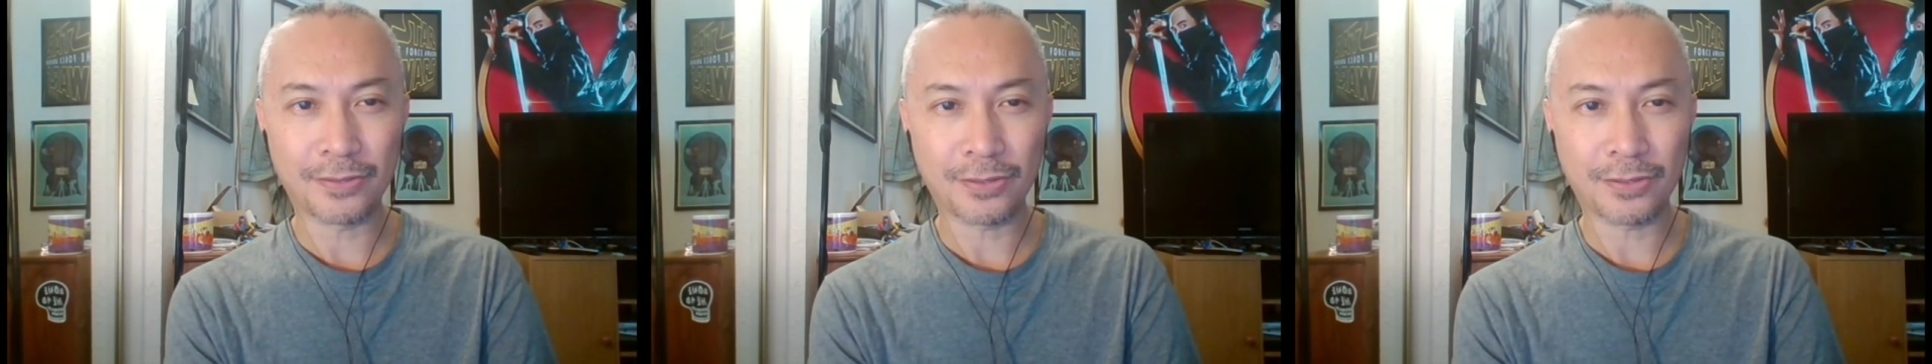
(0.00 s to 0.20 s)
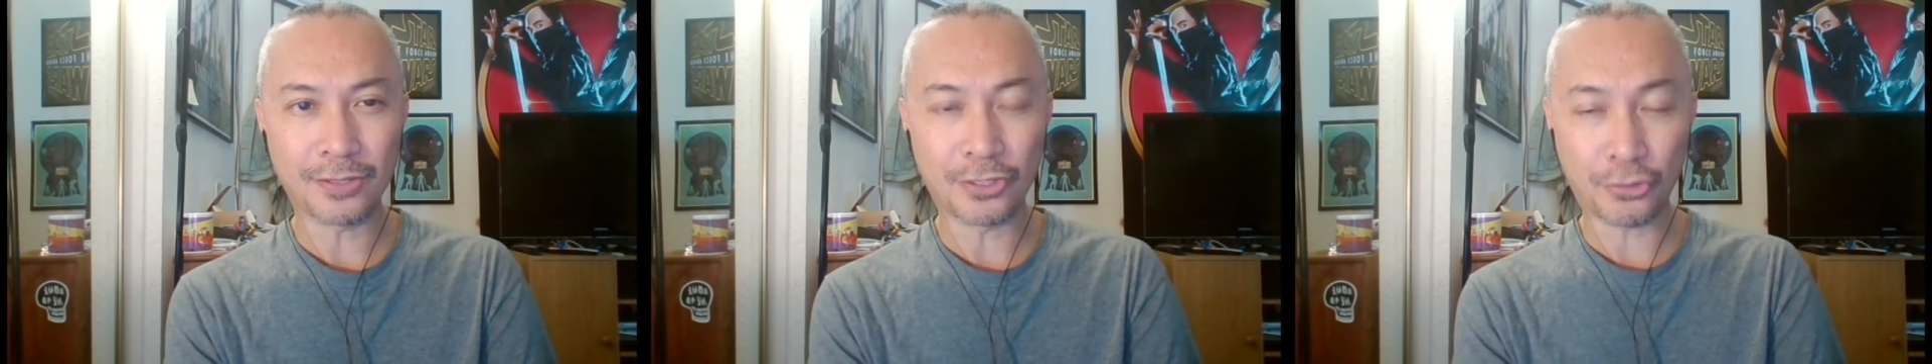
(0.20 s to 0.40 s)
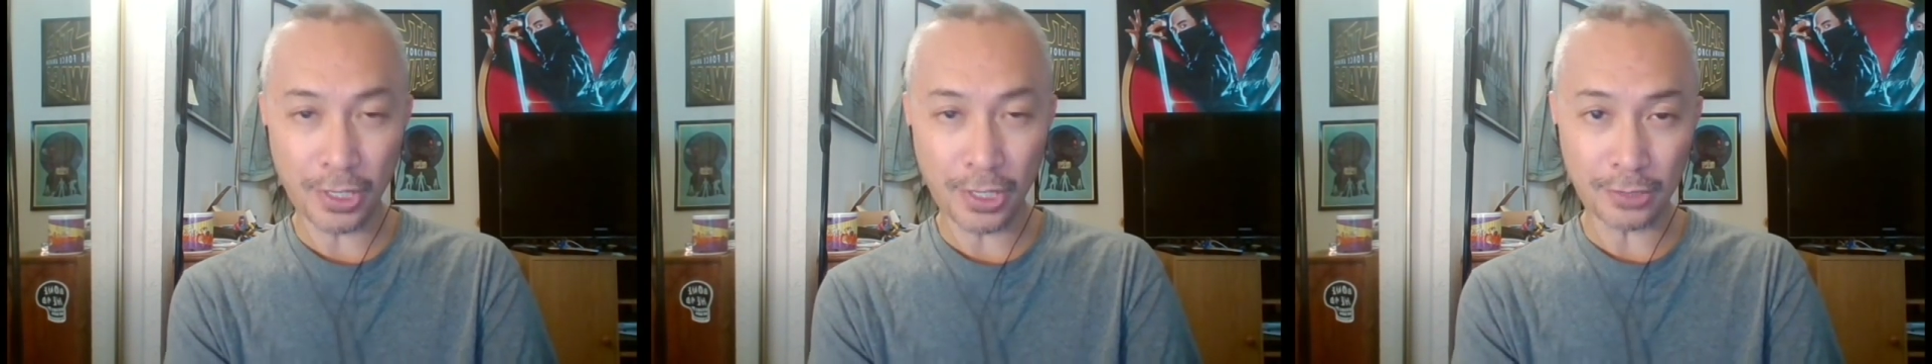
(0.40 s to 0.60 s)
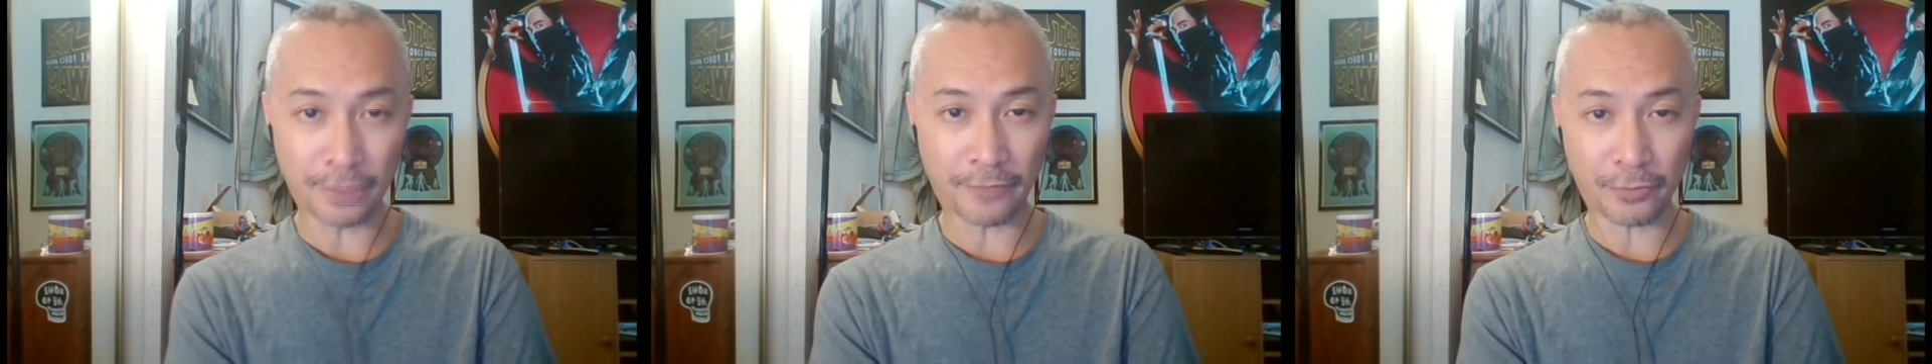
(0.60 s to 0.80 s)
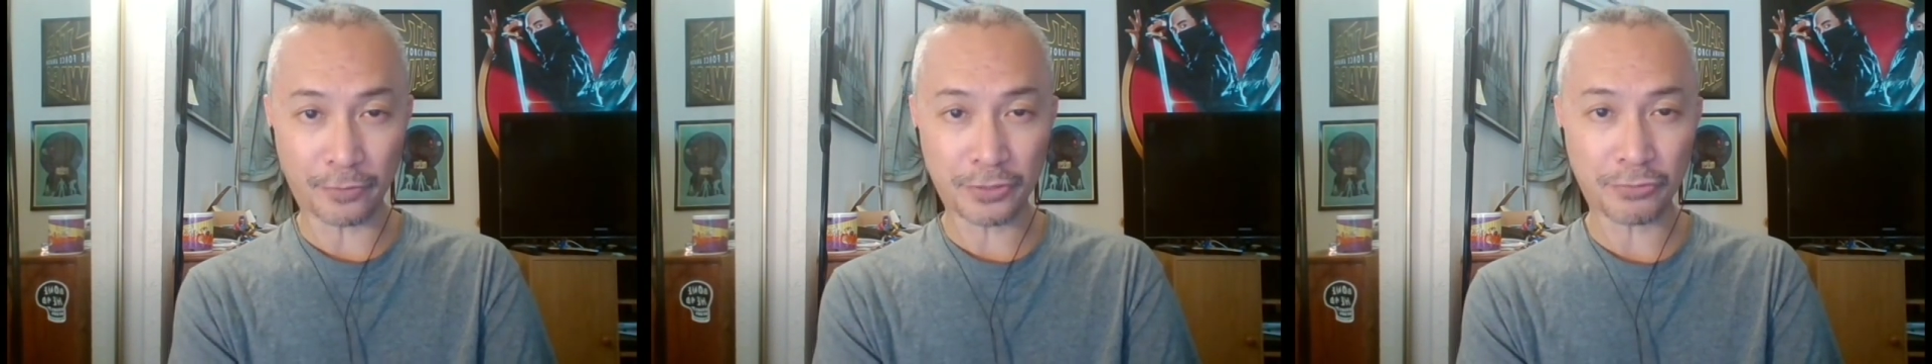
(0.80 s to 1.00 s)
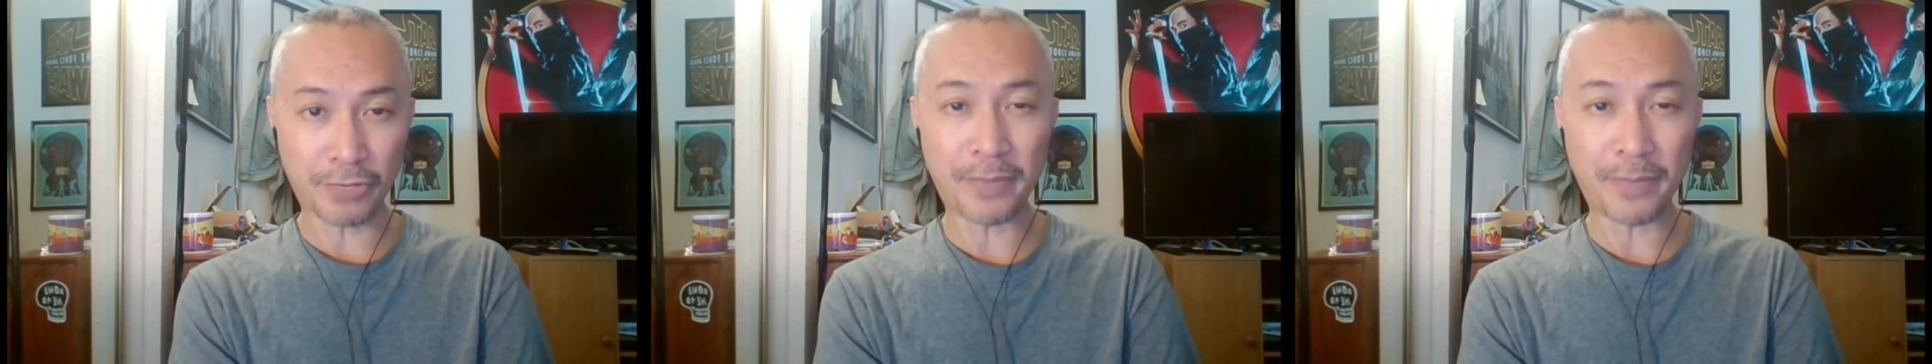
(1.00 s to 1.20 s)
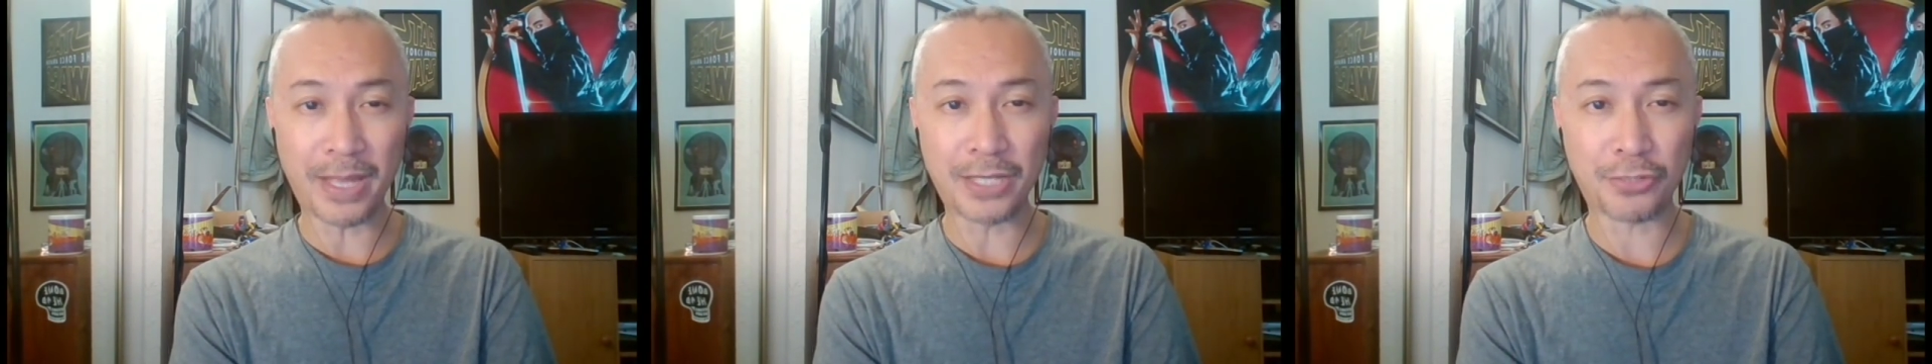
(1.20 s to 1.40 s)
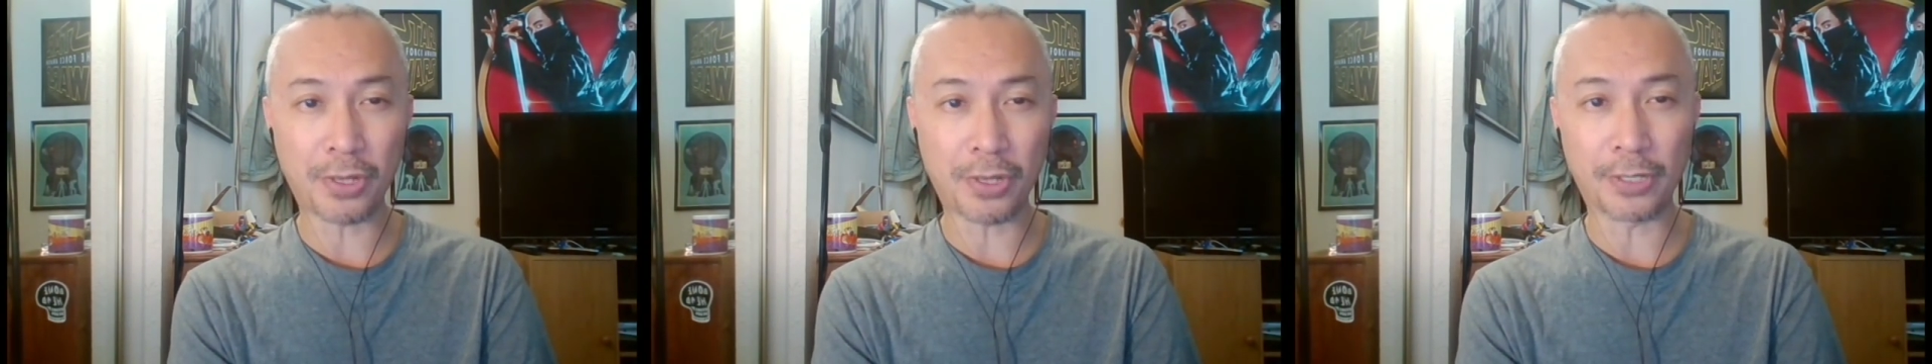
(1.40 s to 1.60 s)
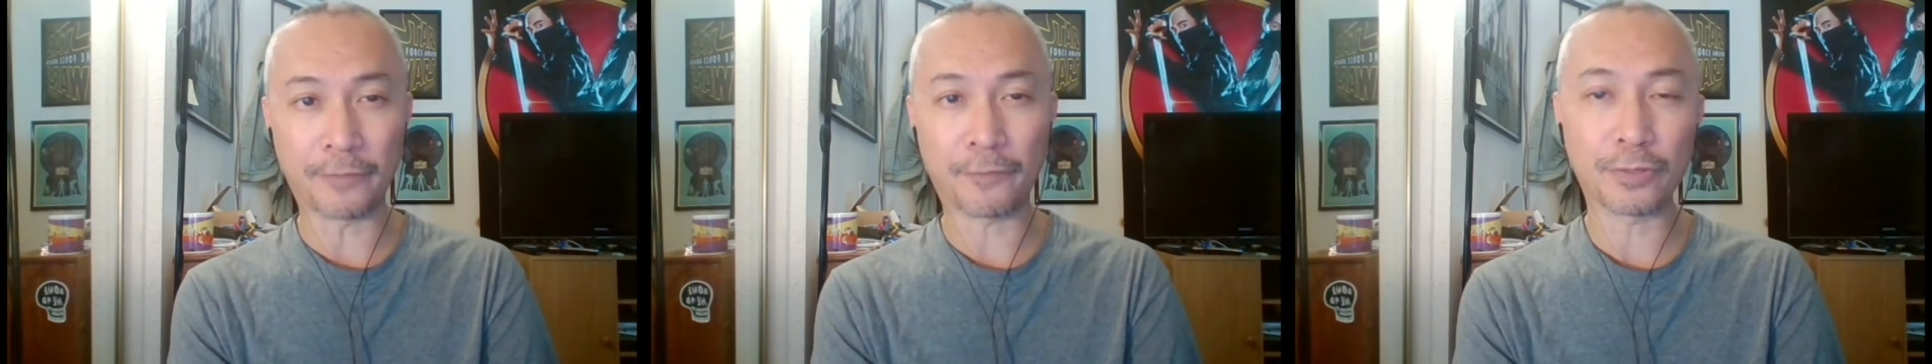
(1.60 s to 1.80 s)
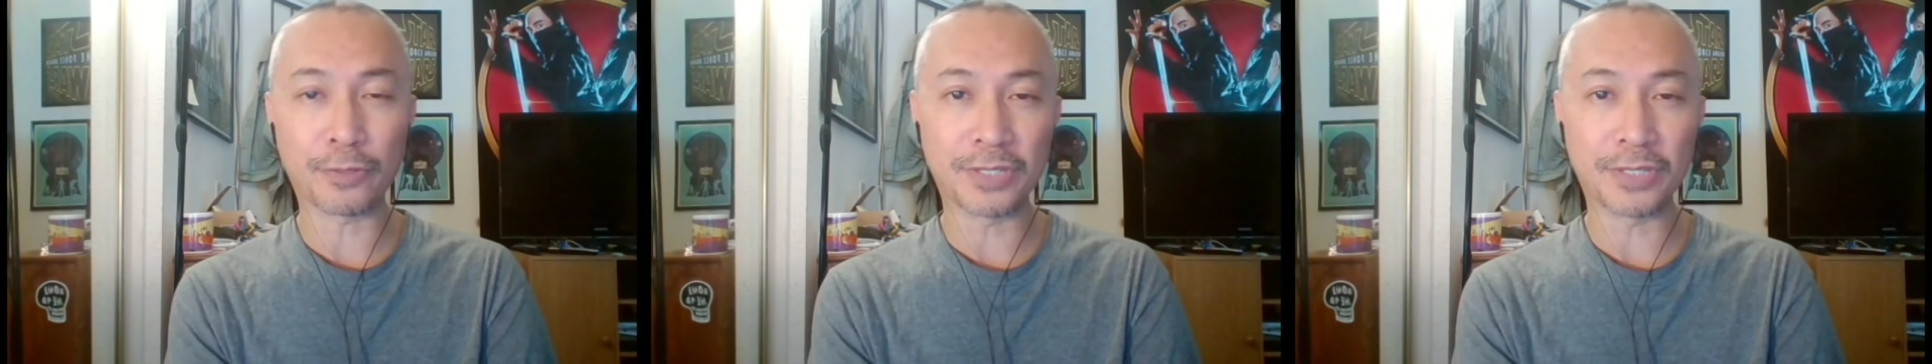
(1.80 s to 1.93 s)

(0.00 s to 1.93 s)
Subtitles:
the trailer, the first Redband trailer for